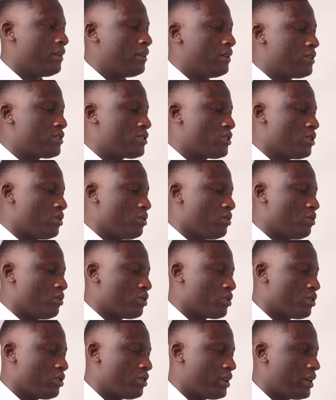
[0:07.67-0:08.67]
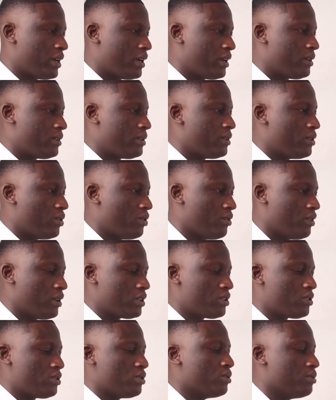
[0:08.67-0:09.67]
so we're gonna head over
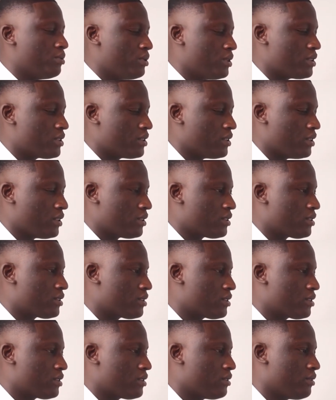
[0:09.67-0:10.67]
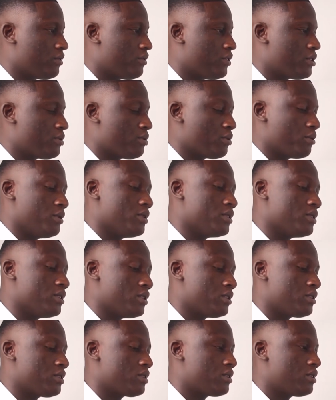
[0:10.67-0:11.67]
to business, Facebook
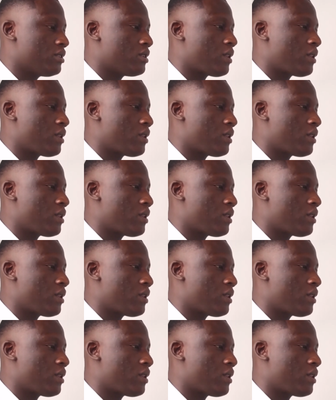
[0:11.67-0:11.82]
business.